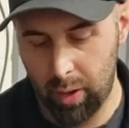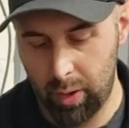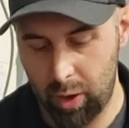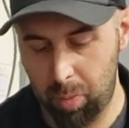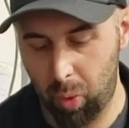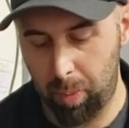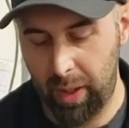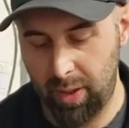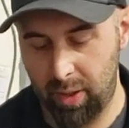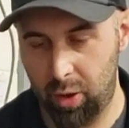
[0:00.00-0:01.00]
This bore
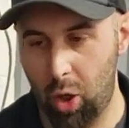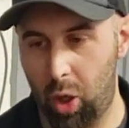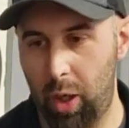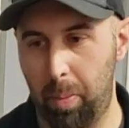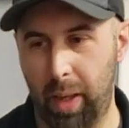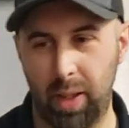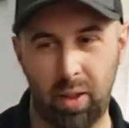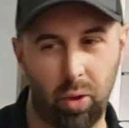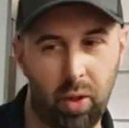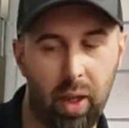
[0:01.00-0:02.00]
paste is garnet
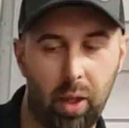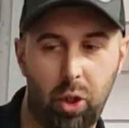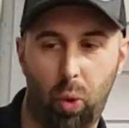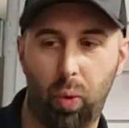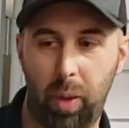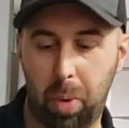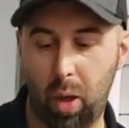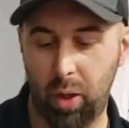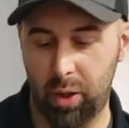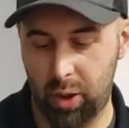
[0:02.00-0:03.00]
based, so think jewelry
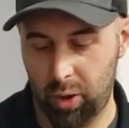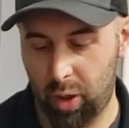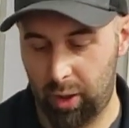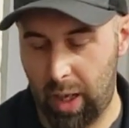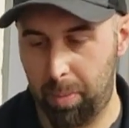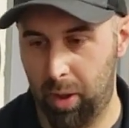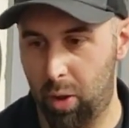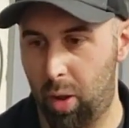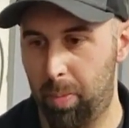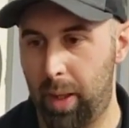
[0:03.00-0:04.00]
polish, not lapping
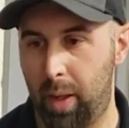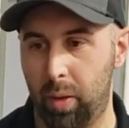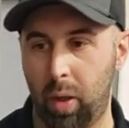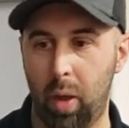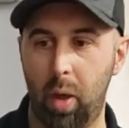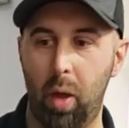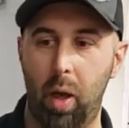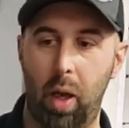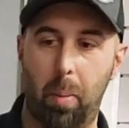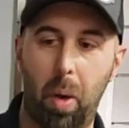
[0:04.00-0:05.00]
compound.
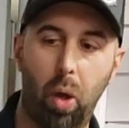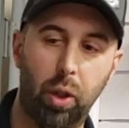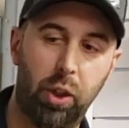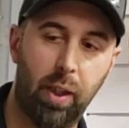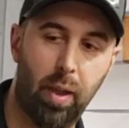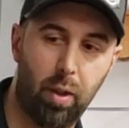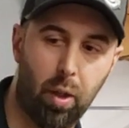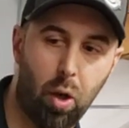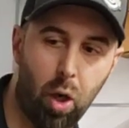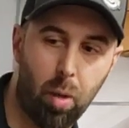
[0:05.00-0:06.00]
And I'm polishing out
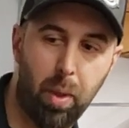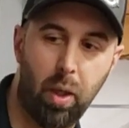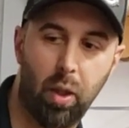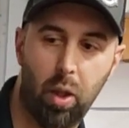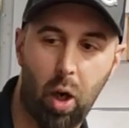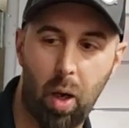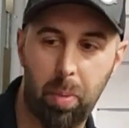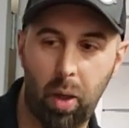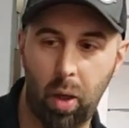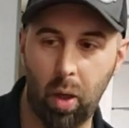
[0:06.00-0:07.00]
the carbon and the
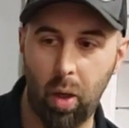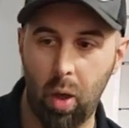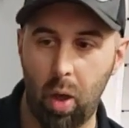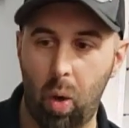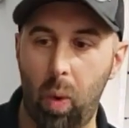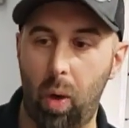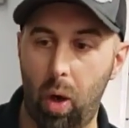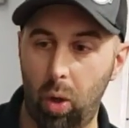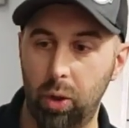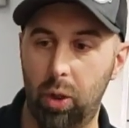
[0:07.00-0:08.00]
copper while
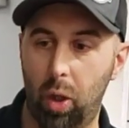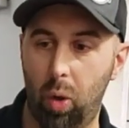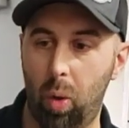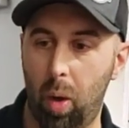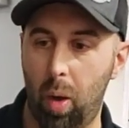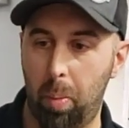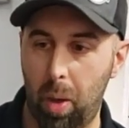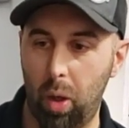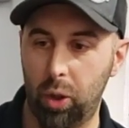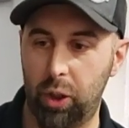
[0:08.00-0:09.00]
also
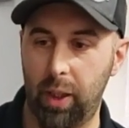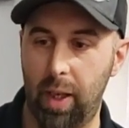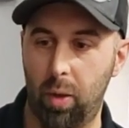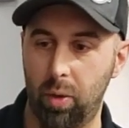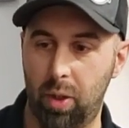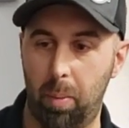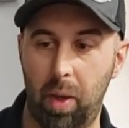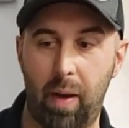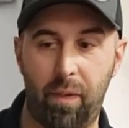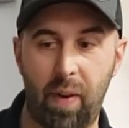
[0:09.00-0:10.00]
polishing out some of
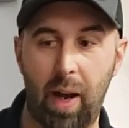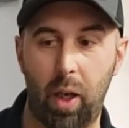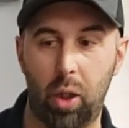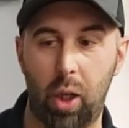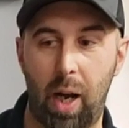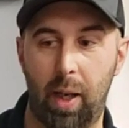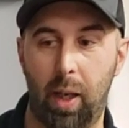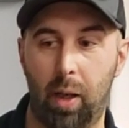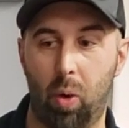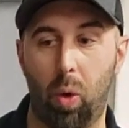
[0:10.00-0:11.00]
that fire
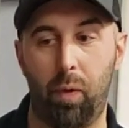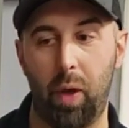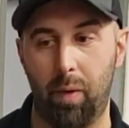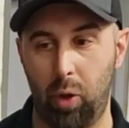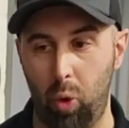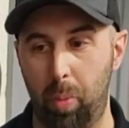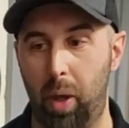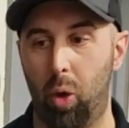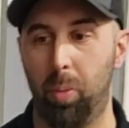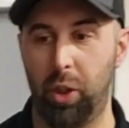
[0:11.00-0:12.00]
cracking, or if you have a new
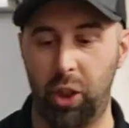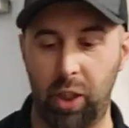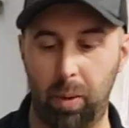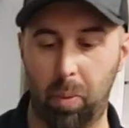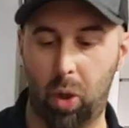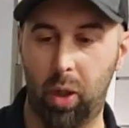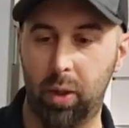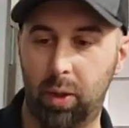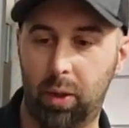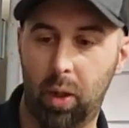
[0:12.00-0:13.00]
barrel, machine
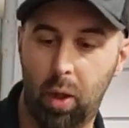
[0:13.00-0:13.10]
marks,